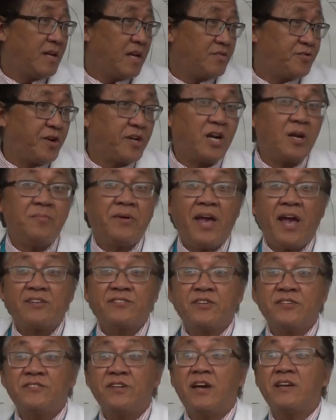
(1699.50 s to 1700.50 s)
Triggered by
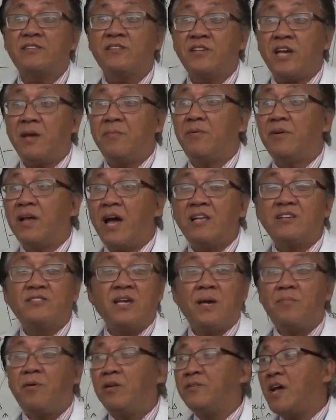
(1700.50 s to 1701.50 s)
exercise. Stable.
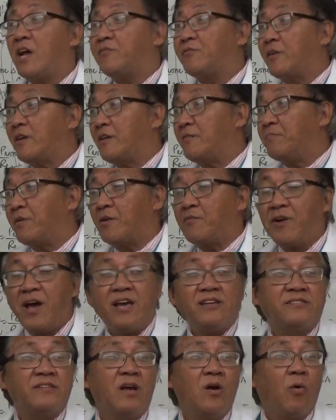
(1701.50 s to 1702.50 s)
Unstable, not relieved by
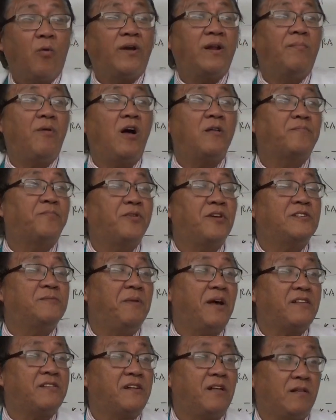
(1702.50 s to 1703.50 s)
rest. What about
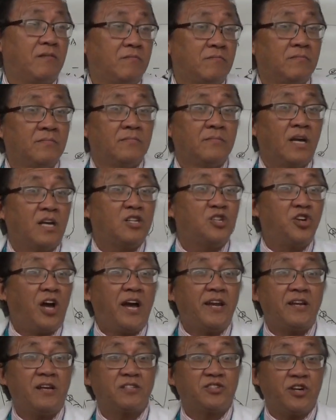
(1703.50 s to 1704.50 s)
Prince-Metal?
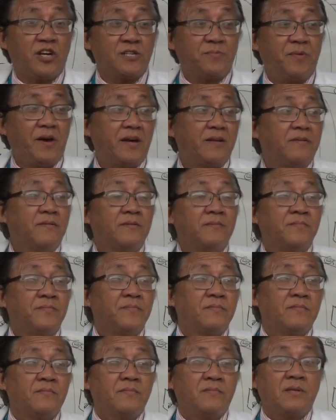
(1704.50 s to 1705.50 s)
Angina, chest pain.
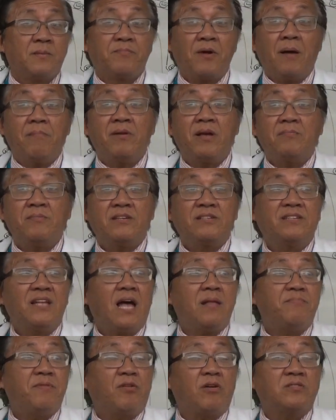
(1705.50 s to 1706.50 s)
The problem is
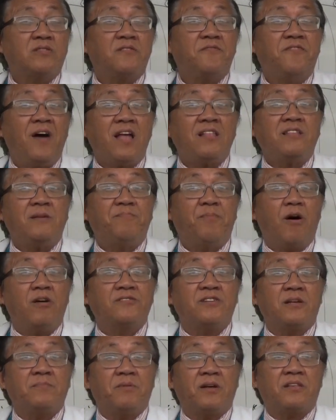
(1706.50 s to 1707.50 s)
not because of fat
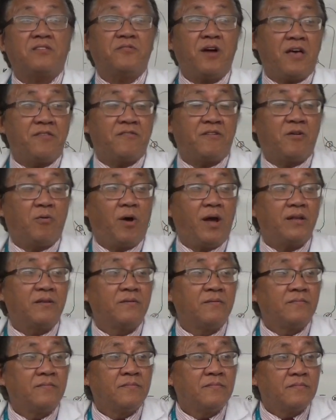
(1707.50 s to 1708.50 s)
deposit, but rather what?
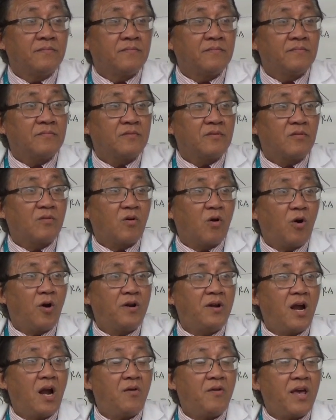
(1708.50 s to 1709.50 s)

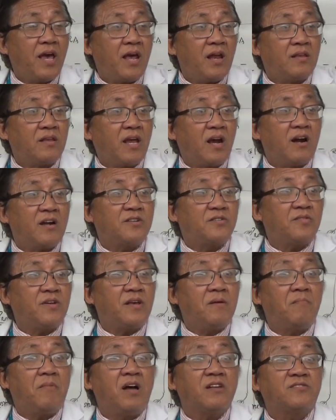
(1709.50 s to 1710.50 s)
Coronary
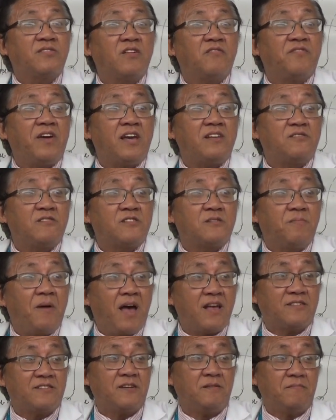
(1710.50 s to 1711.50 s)
artery muscle
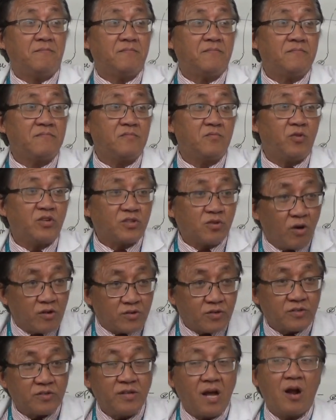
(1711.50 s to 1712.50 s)
vasospasm, which
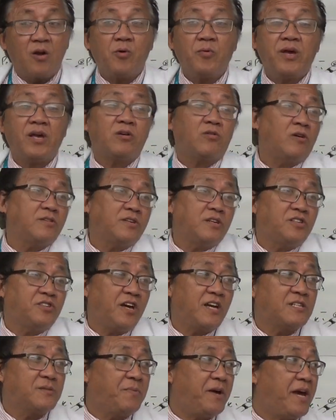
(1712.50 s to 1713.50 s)
causes narrowing, causing
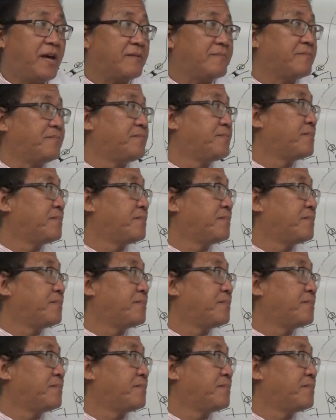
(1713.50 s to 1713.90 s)
chest pain.